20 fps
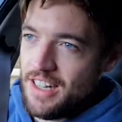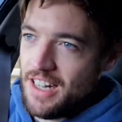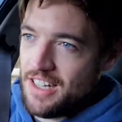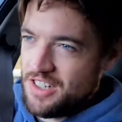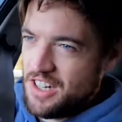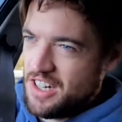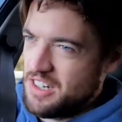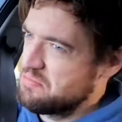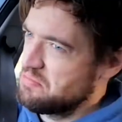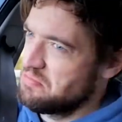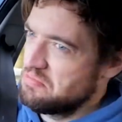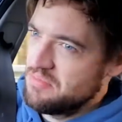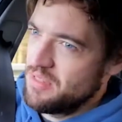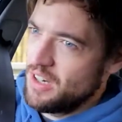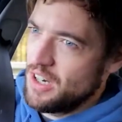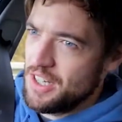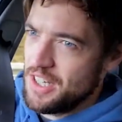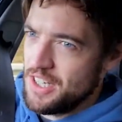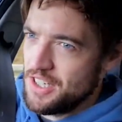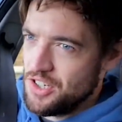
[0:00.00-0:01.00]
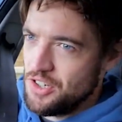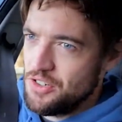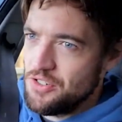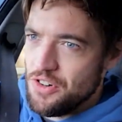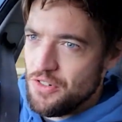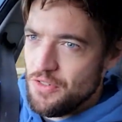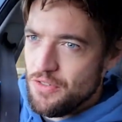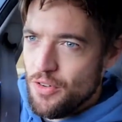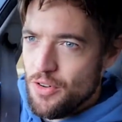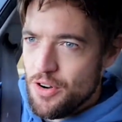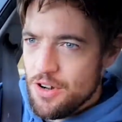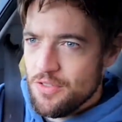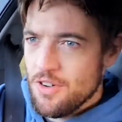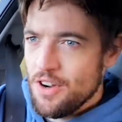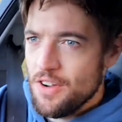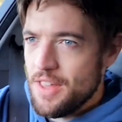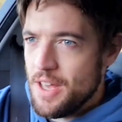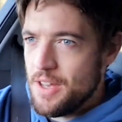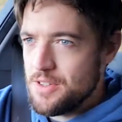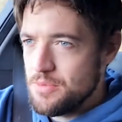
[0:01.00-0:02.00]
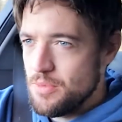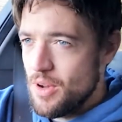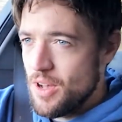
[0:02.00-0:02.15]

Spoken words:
It's got, I think it's 145,000